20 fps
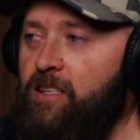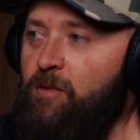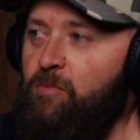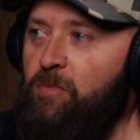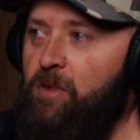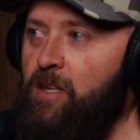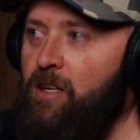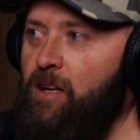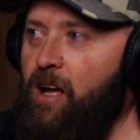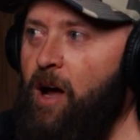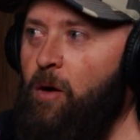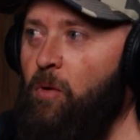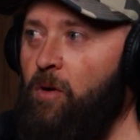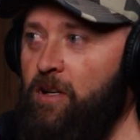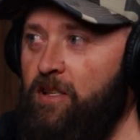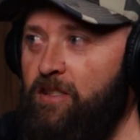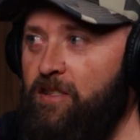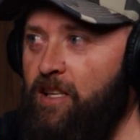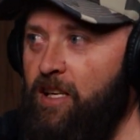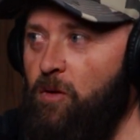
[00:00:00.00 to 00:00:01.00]
something, I want
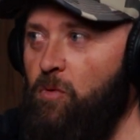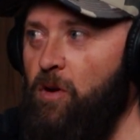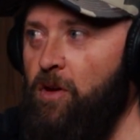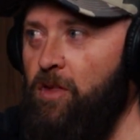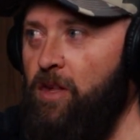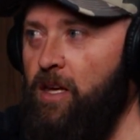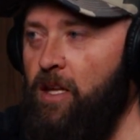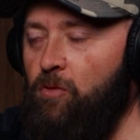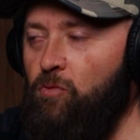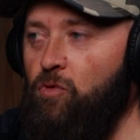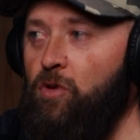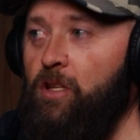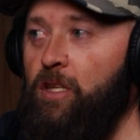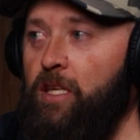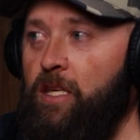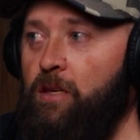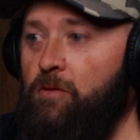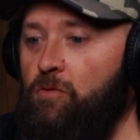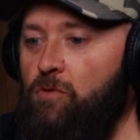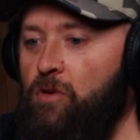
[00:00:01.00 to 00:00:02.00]
to stick with it and
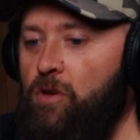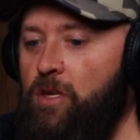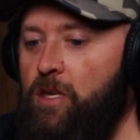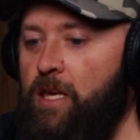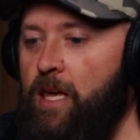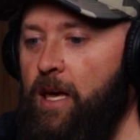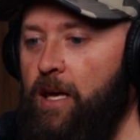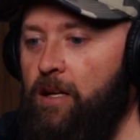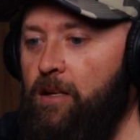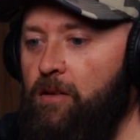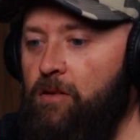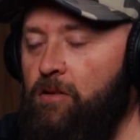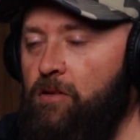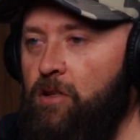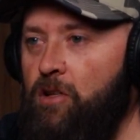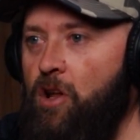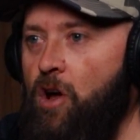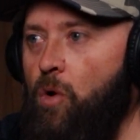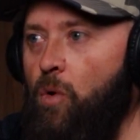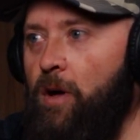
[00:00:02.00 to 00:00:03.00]
really get
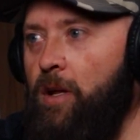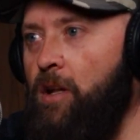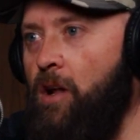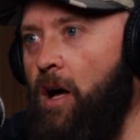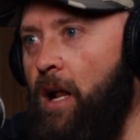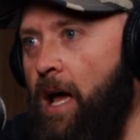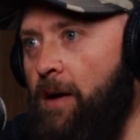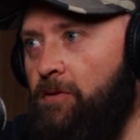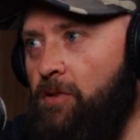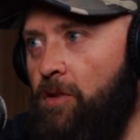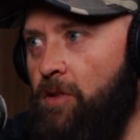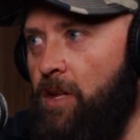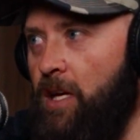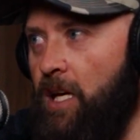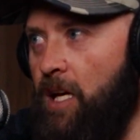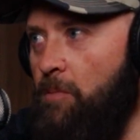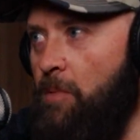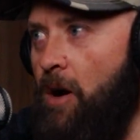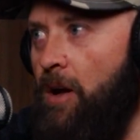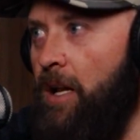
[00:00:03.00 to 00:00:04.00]
to know it and not have to
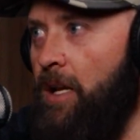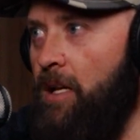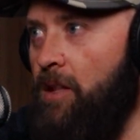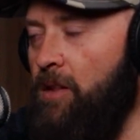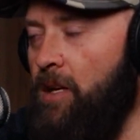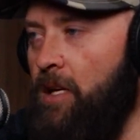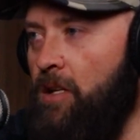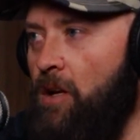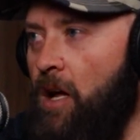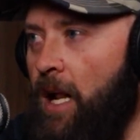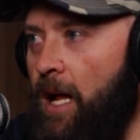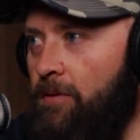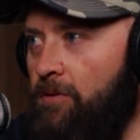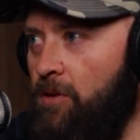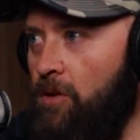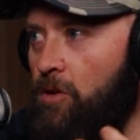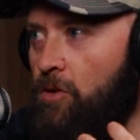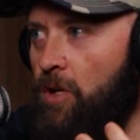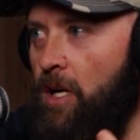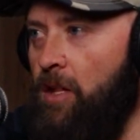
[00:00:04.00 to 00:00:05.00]
think about anything and not have
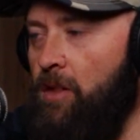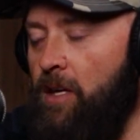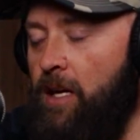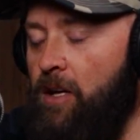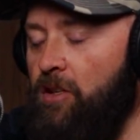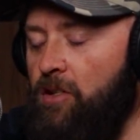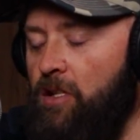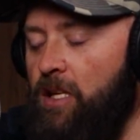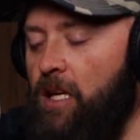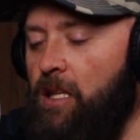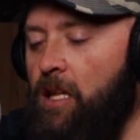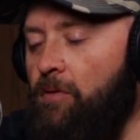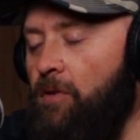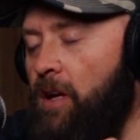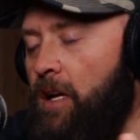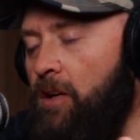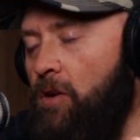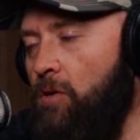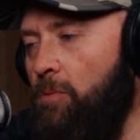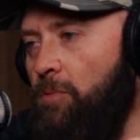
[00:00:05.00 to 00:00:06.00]
to learn anything else because I love it.
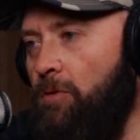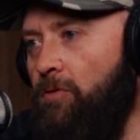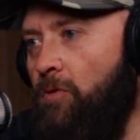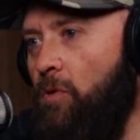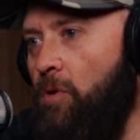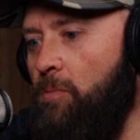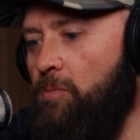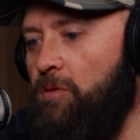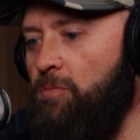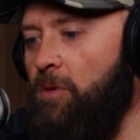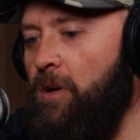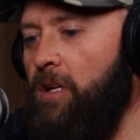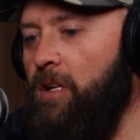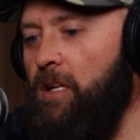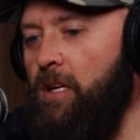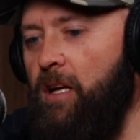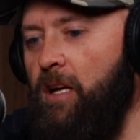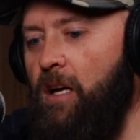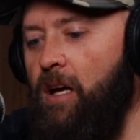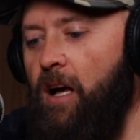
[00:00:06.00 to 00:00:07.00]
I know it performs. But
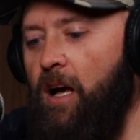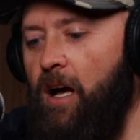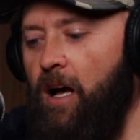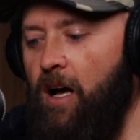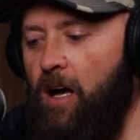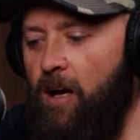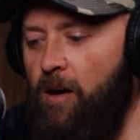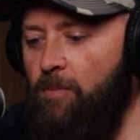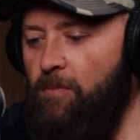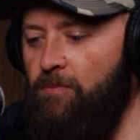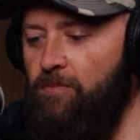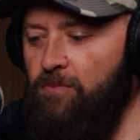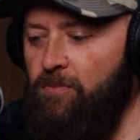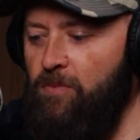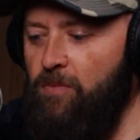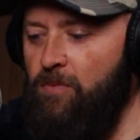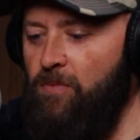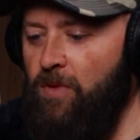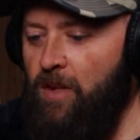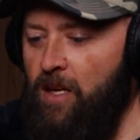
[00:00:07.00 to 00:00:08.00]

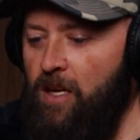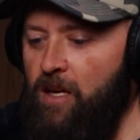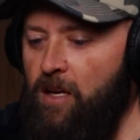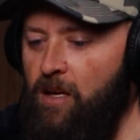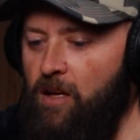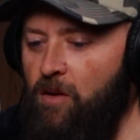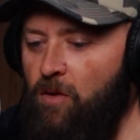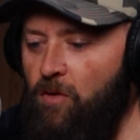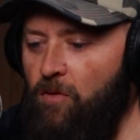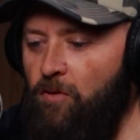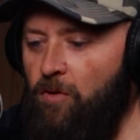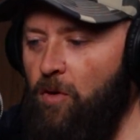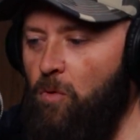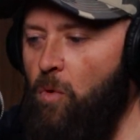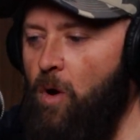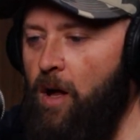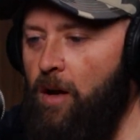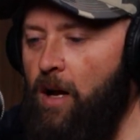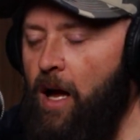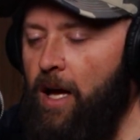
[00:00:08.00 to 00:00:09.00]
for
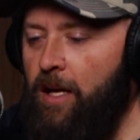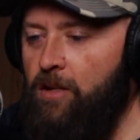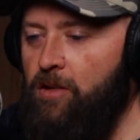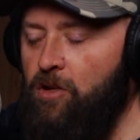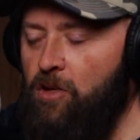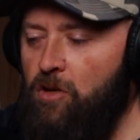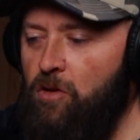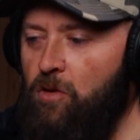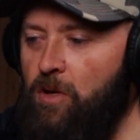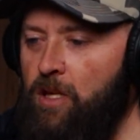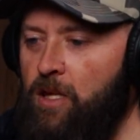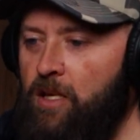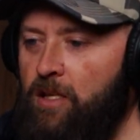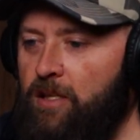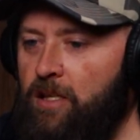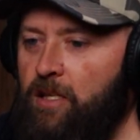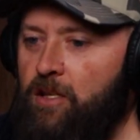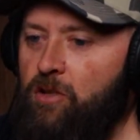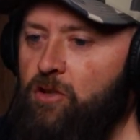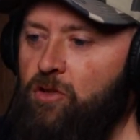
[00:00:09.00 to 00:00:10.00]
what I do in
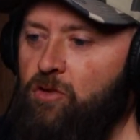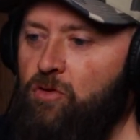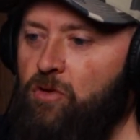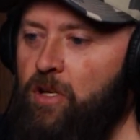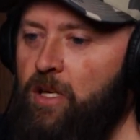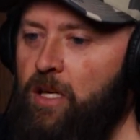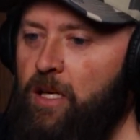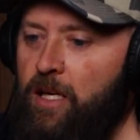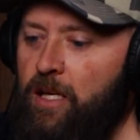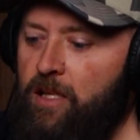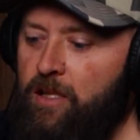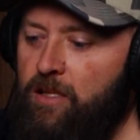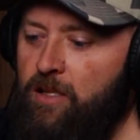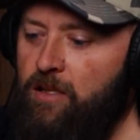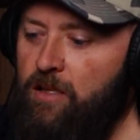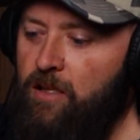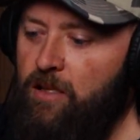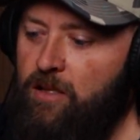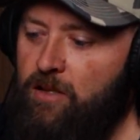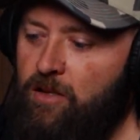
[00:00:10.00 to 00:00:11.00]
this industry,
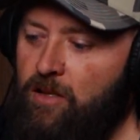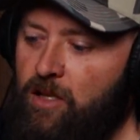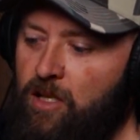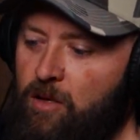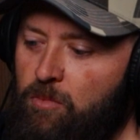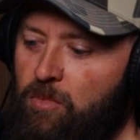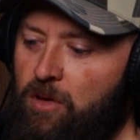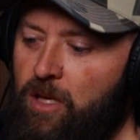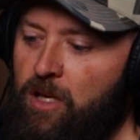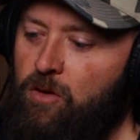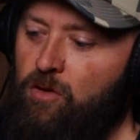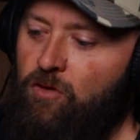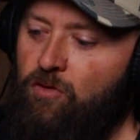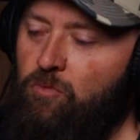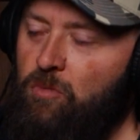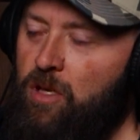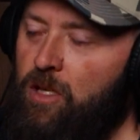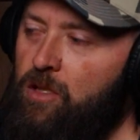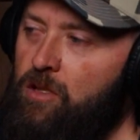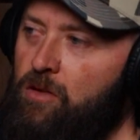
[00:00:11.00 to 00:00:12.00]
it's going to behoove
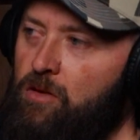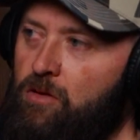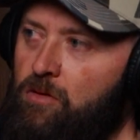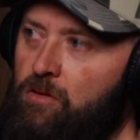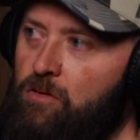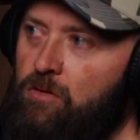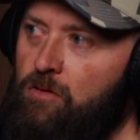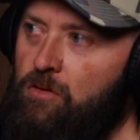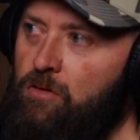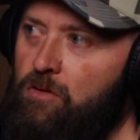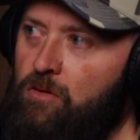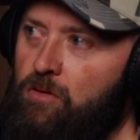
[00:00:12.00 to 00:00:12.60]
me to